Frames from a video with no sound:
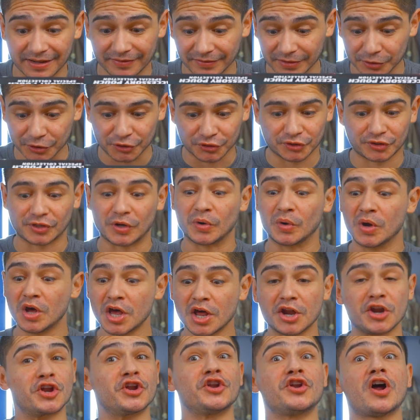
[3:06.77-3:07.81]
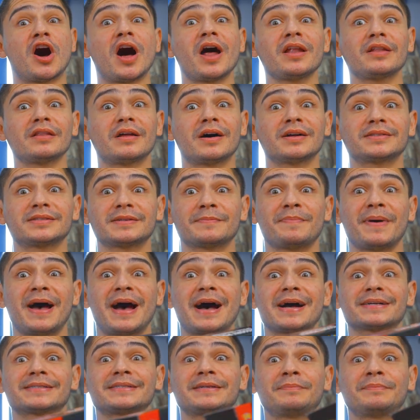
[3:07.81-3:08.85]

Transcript: Evolution. So not lots of packs,